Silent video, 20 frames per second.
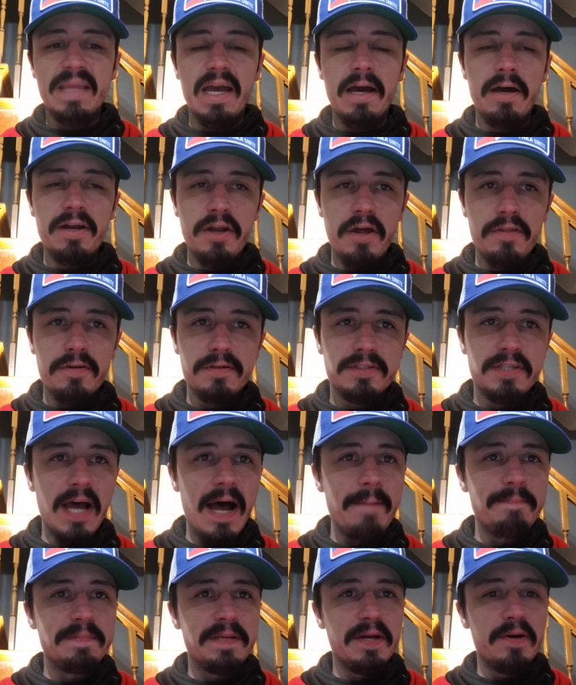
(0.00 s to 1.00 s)
Another
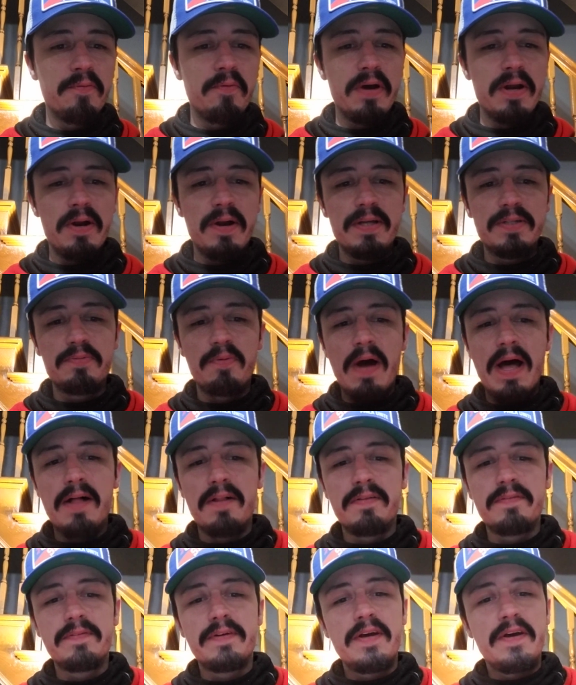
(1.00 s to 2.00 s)
top tier winner as
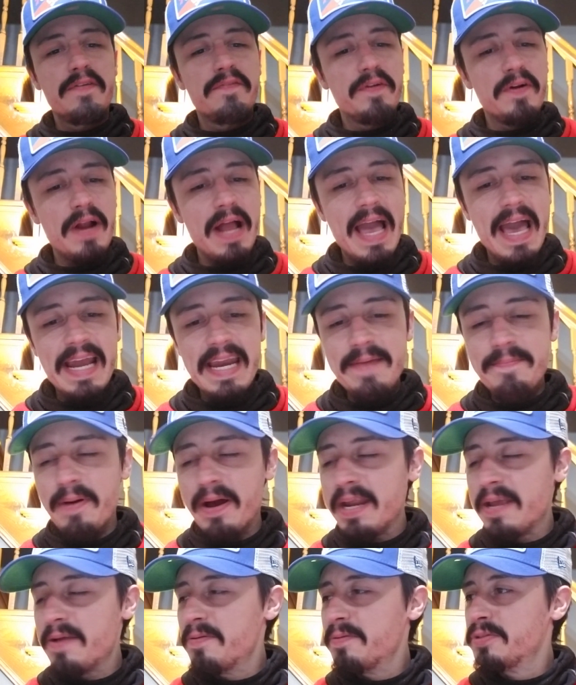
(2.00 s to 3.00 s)
well for
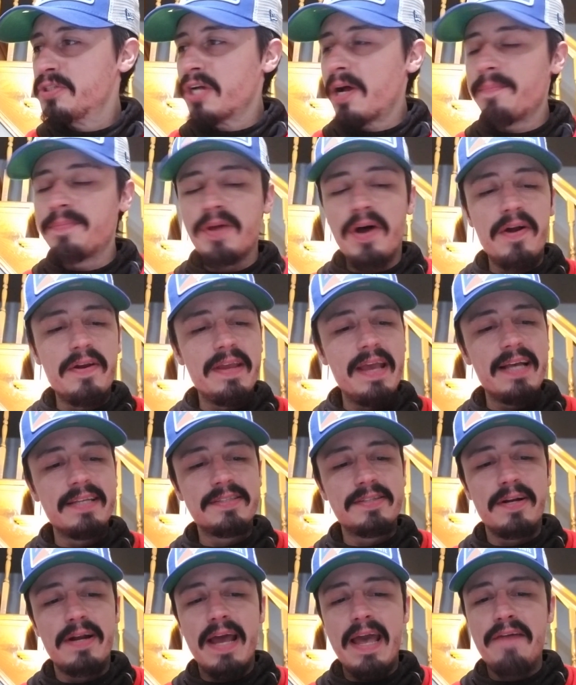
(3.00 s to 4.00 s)
anybody who jumped on
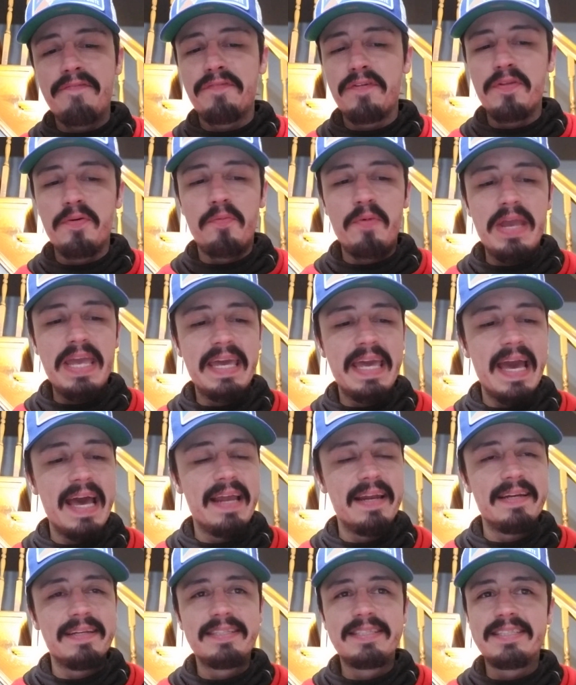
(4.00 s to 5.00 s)
yesterday for the weekend.